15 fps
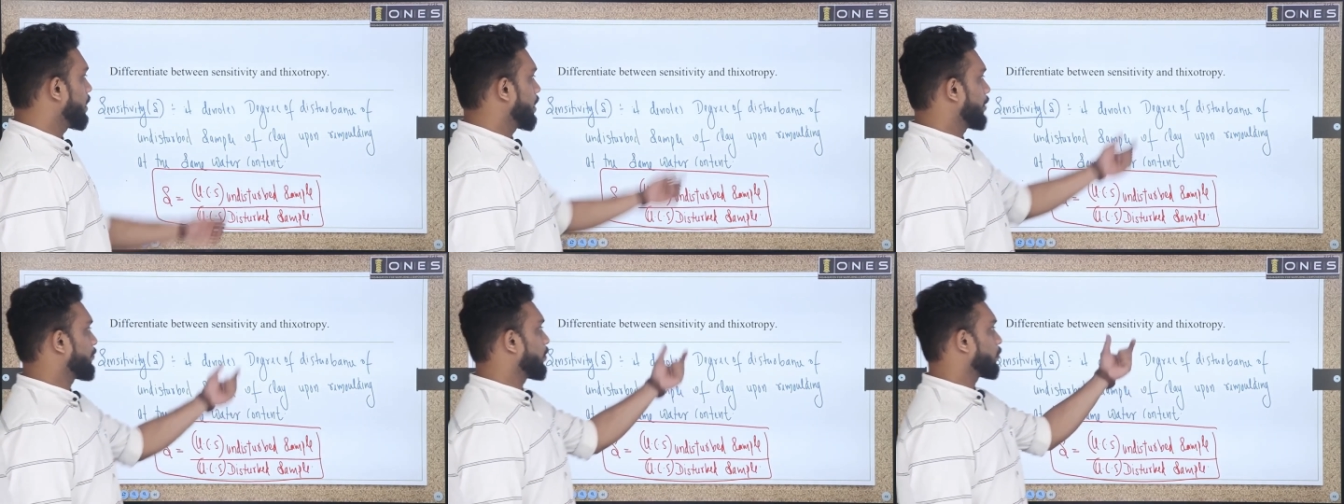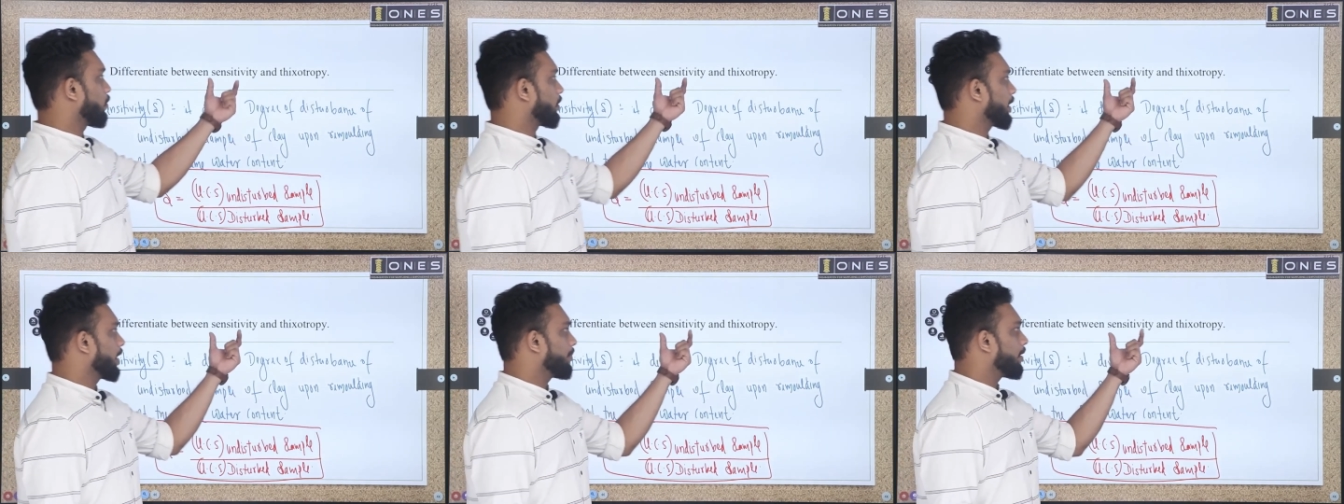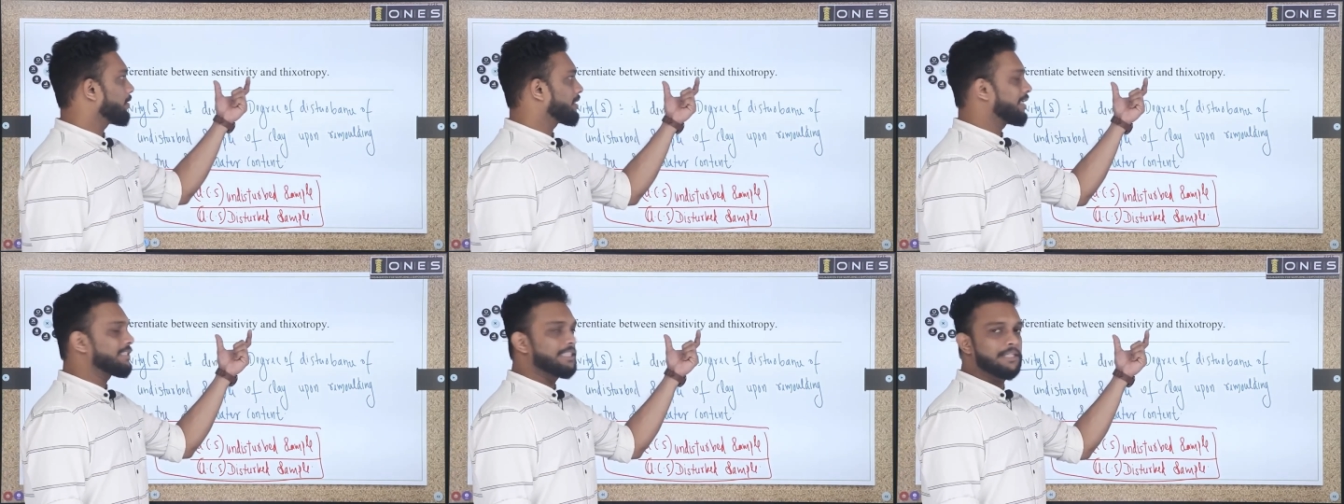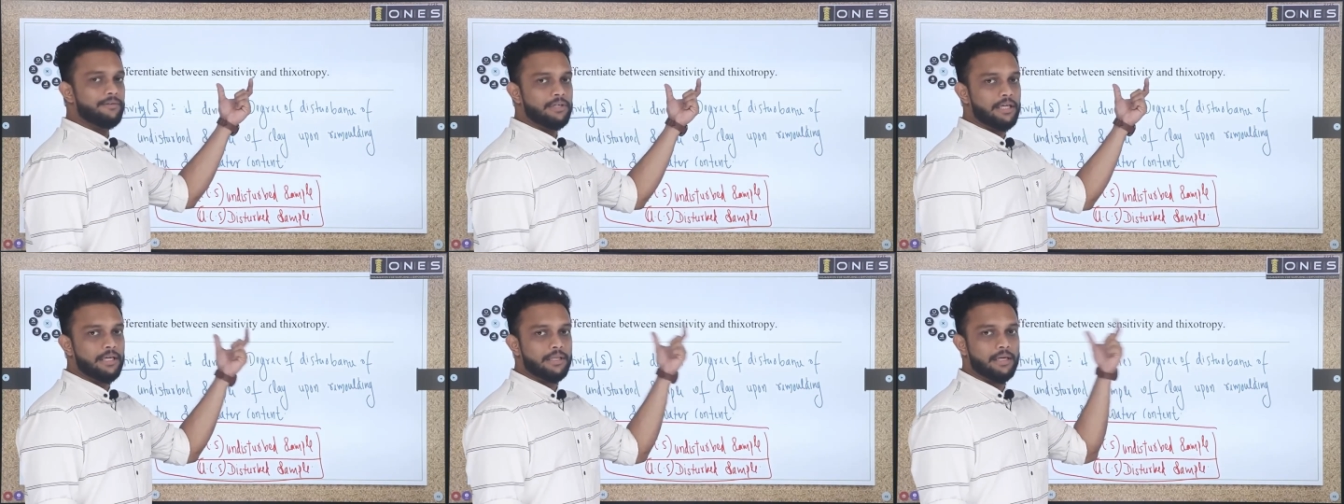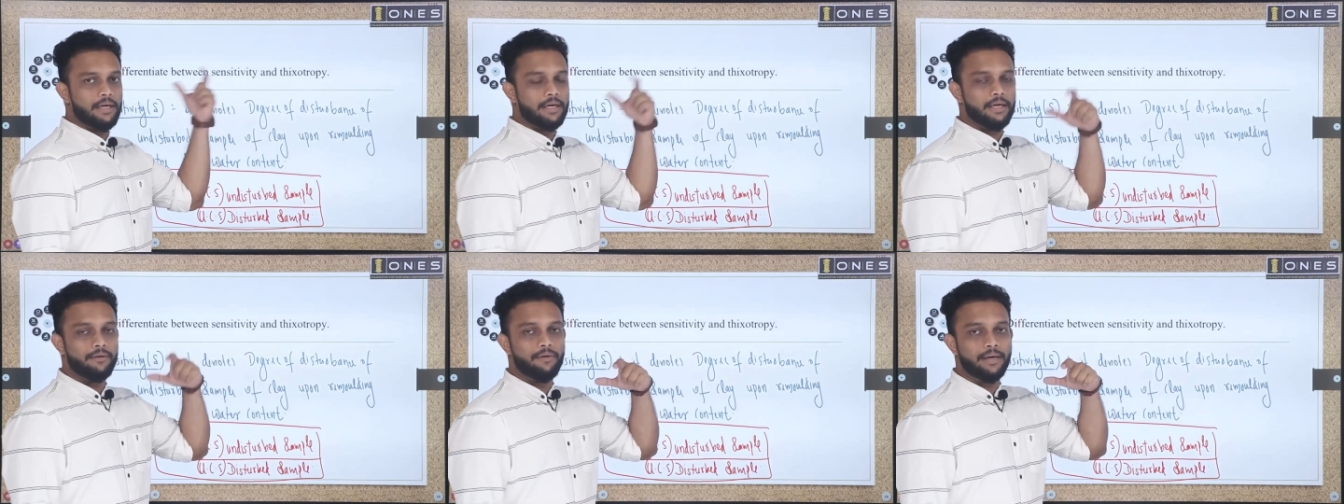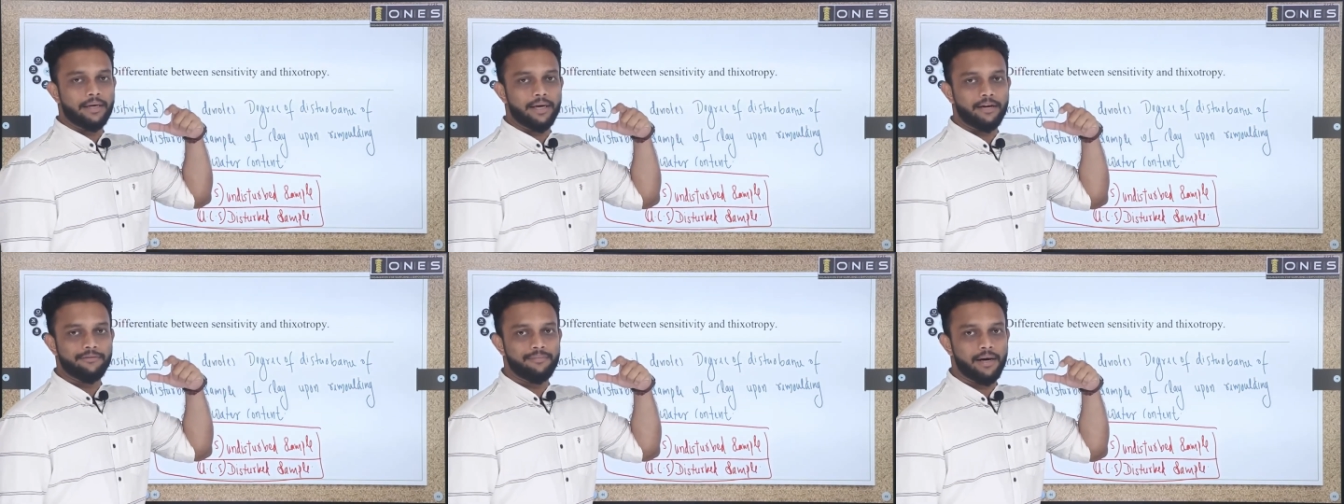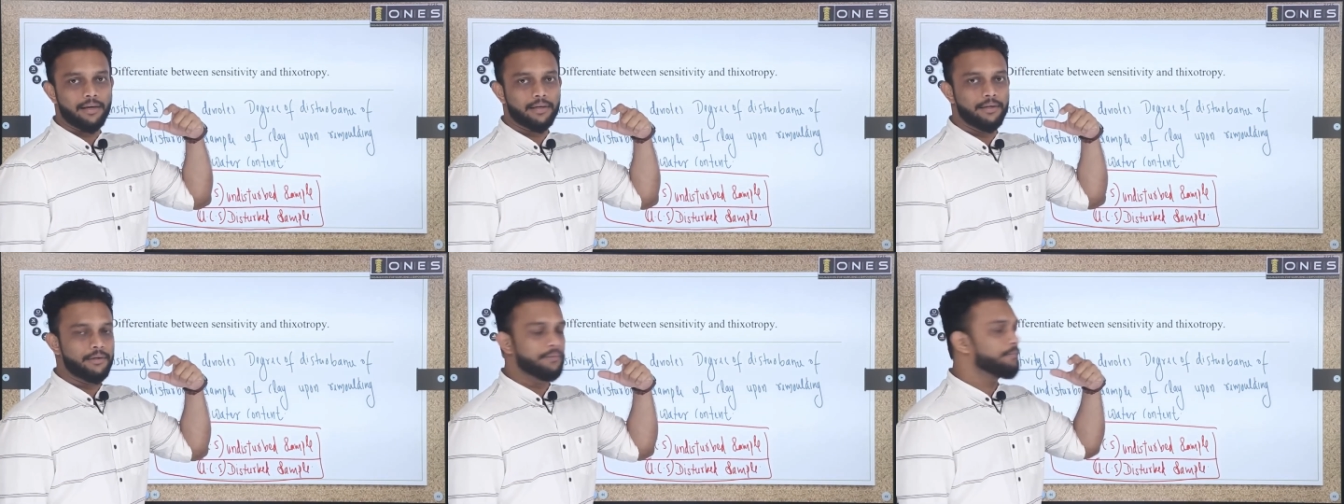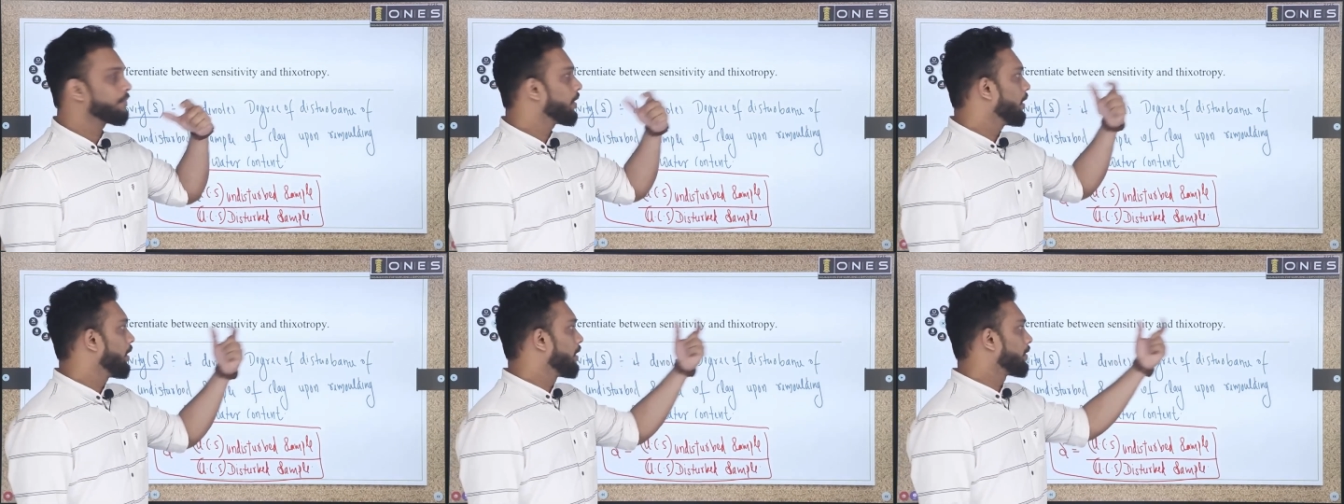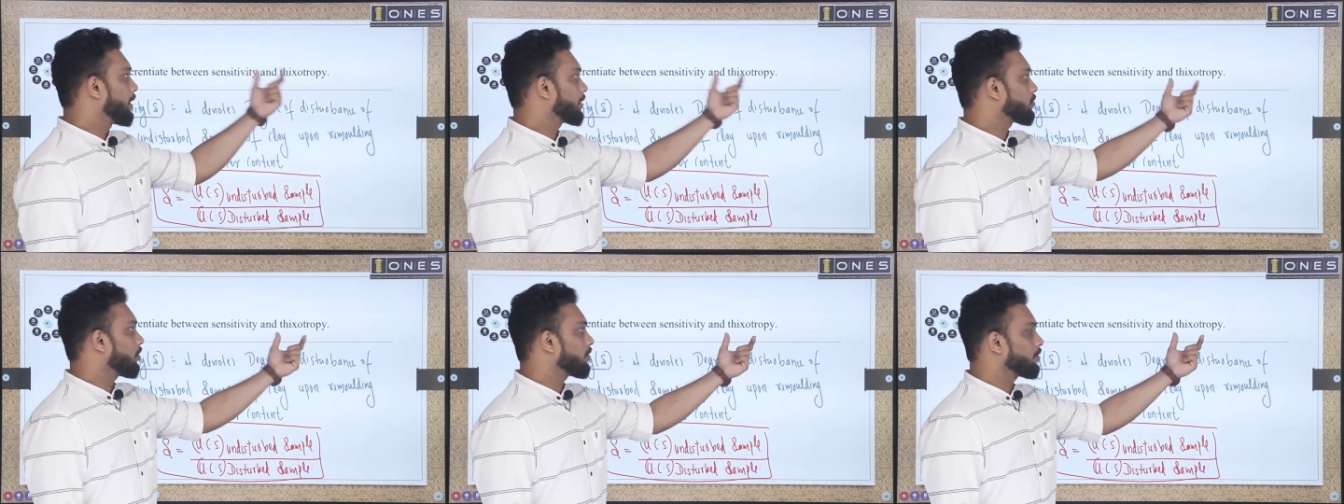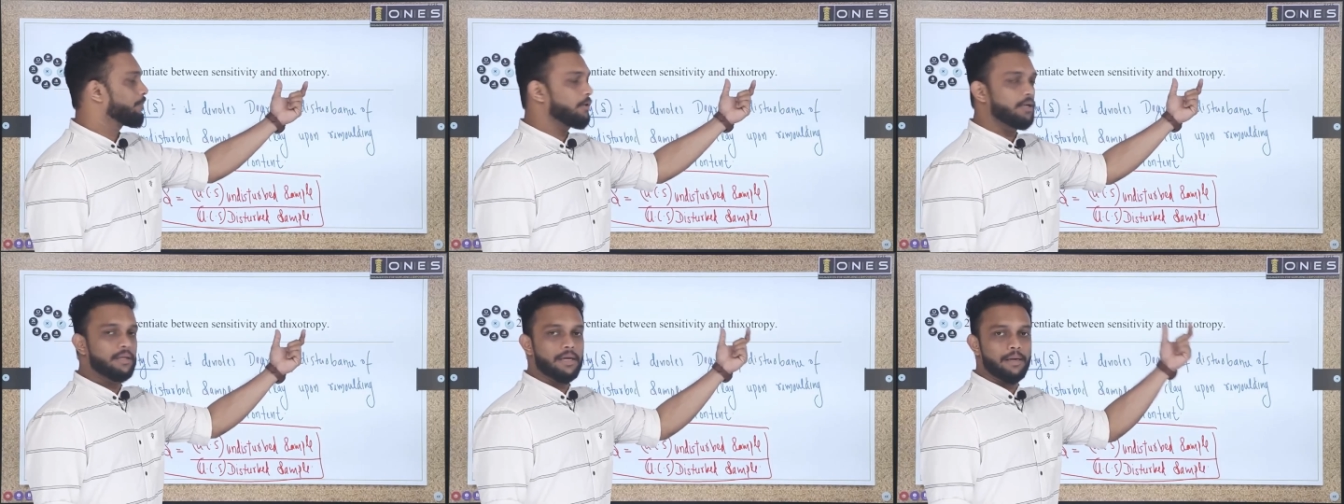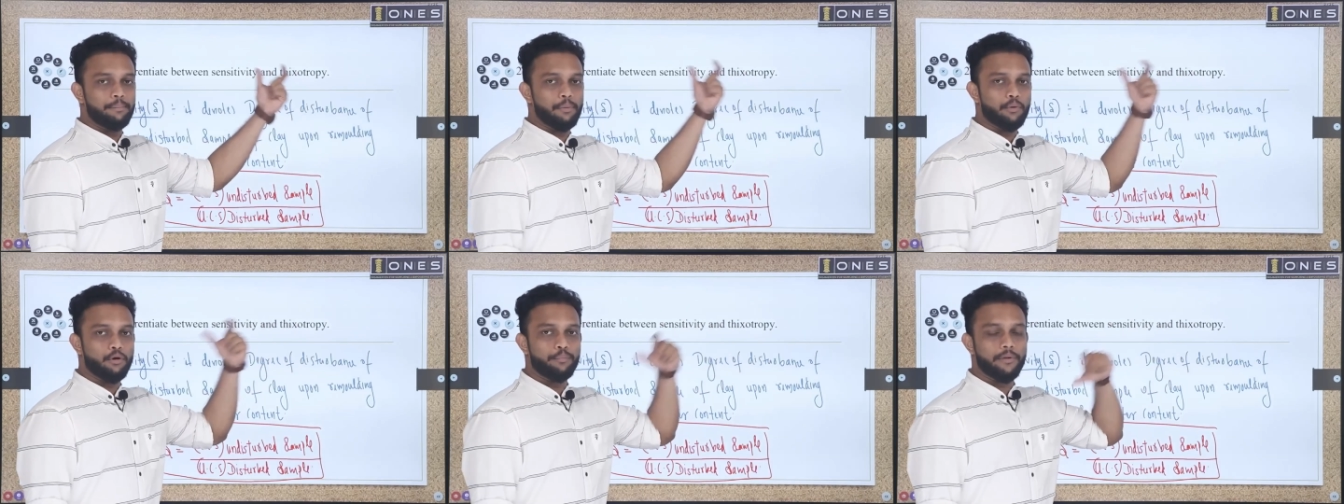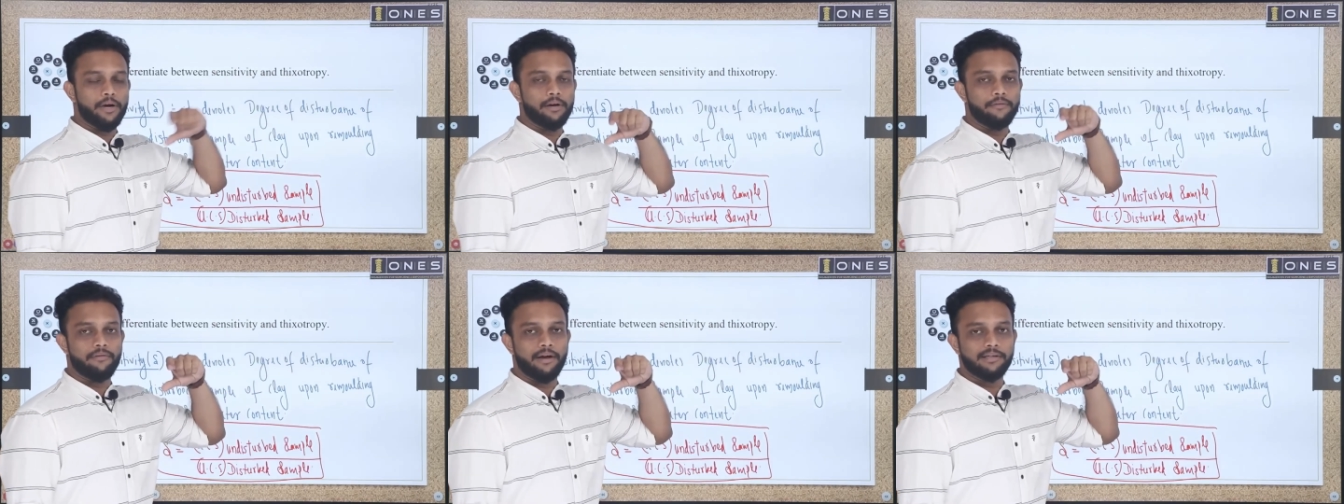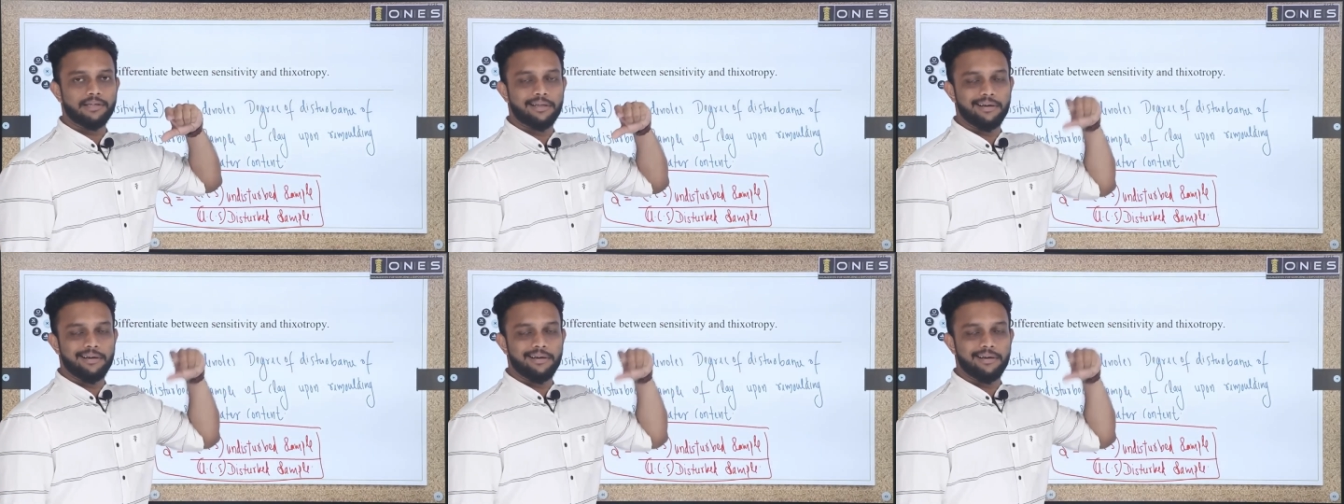If you are talking about sensitivity, you will have 1.5 mark. Thixotropy, you will properly define it.